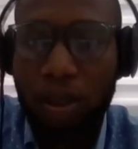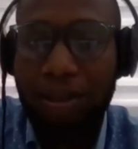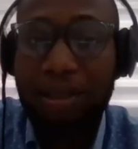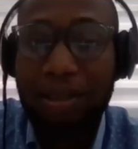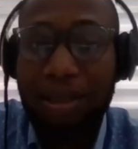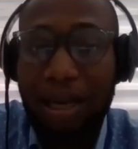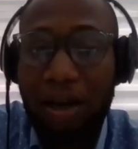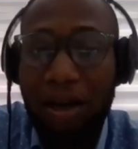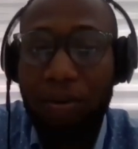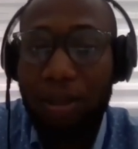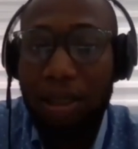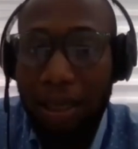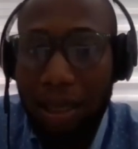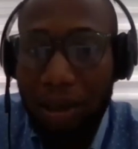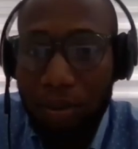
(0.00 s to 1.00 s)
That is how
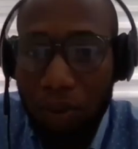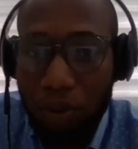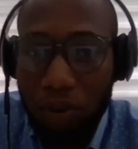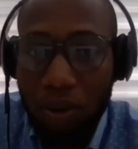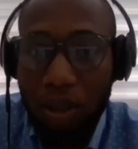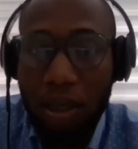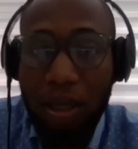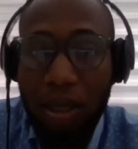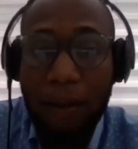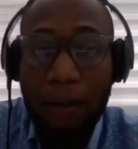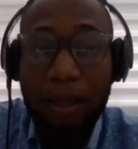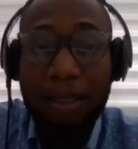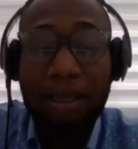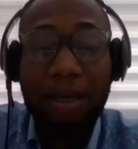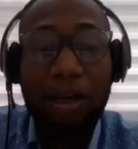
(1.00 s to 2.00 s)
it can help us.
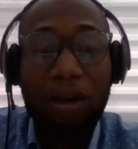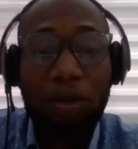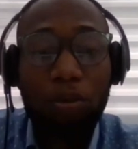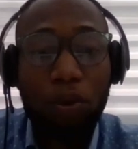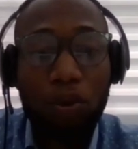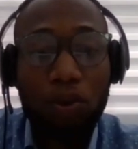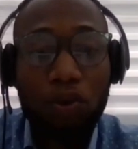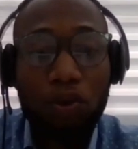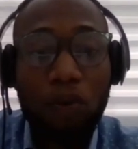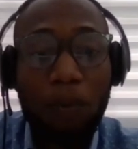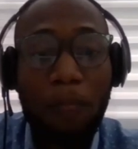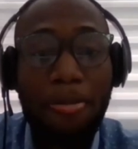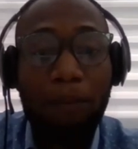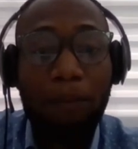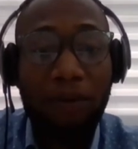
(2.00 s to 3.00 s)
It can help
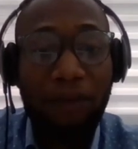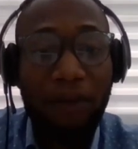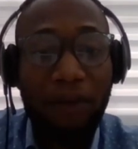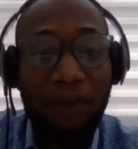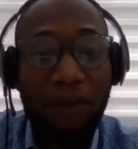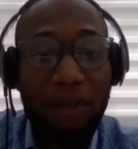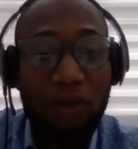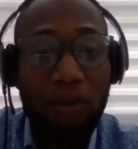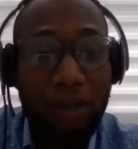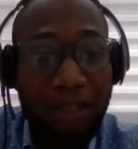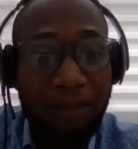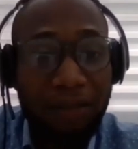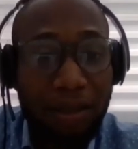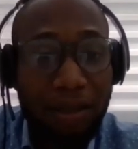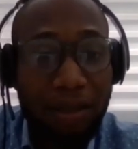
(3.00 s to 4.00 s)
us prevent
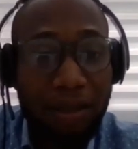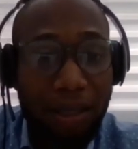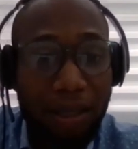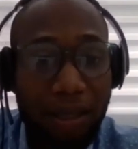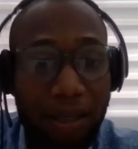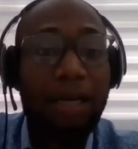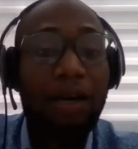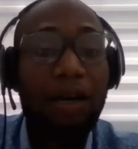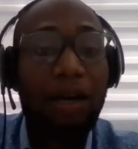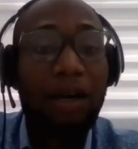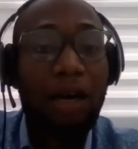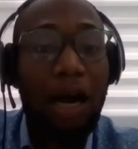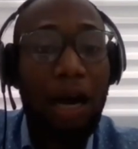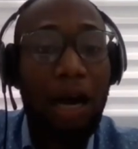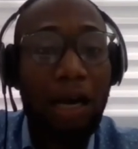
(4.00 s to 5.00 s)
costly mistake.
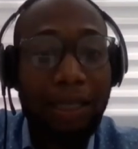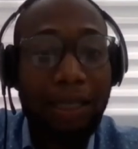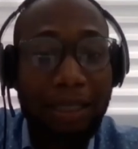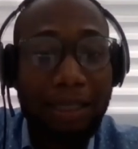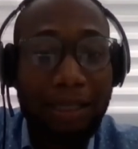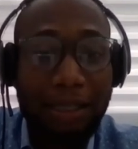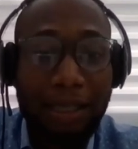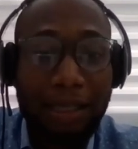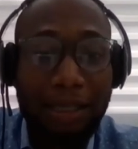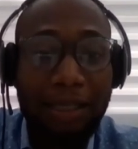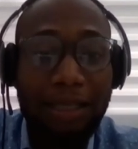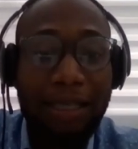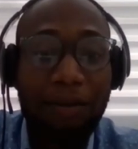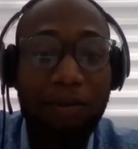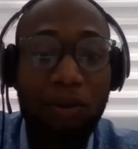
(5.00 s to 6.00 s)
Then
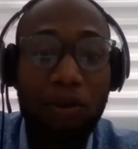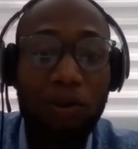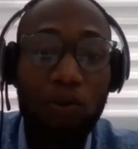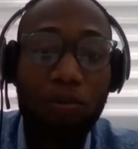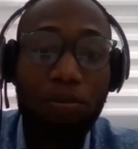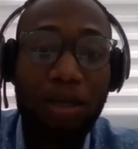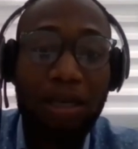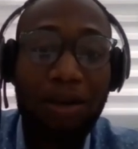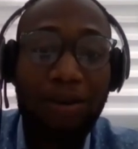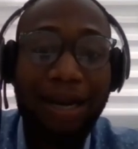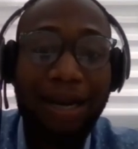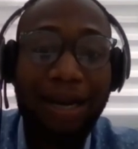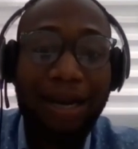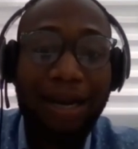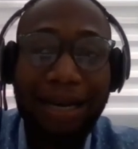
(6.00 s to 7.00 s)
it helps us to meet
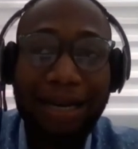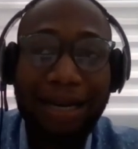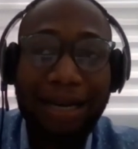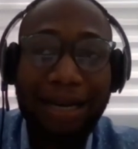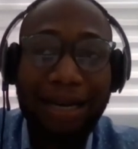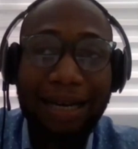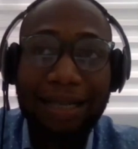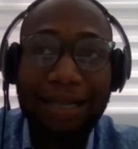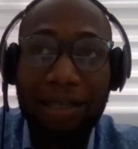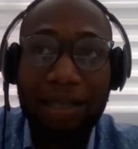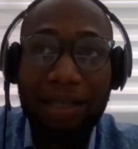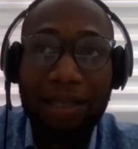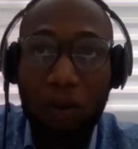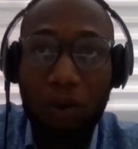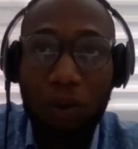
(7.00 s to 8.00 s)
our clients'
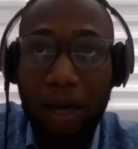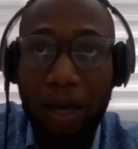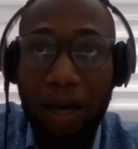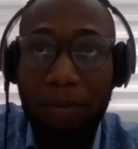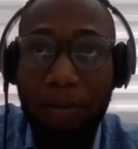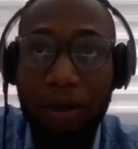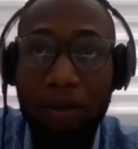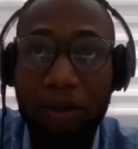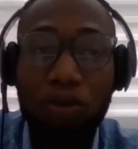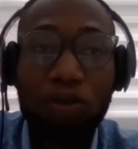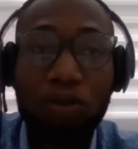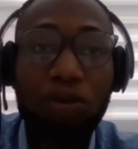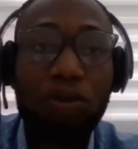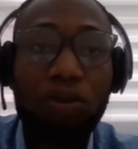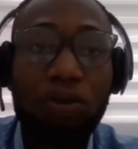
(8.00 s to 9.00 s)
requirements through those
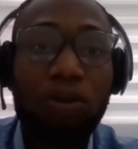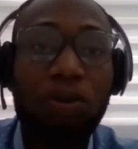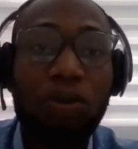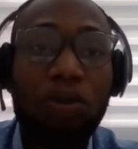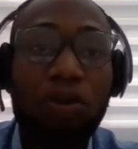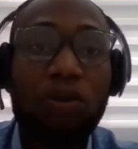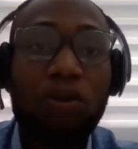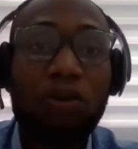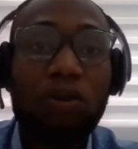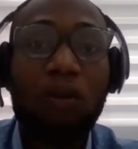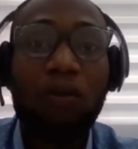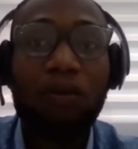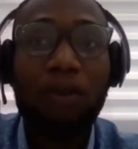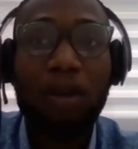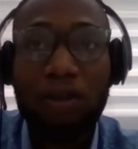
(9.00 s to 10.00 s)
surveys, through those
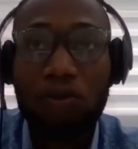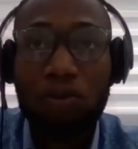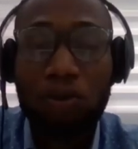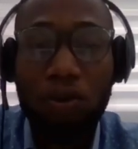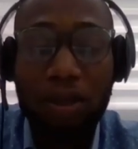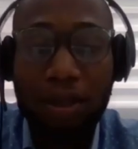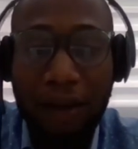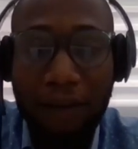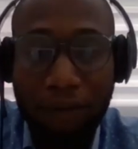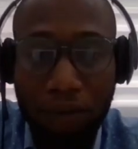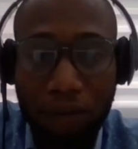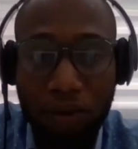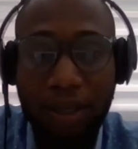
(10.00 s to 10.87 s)
interviews. You get to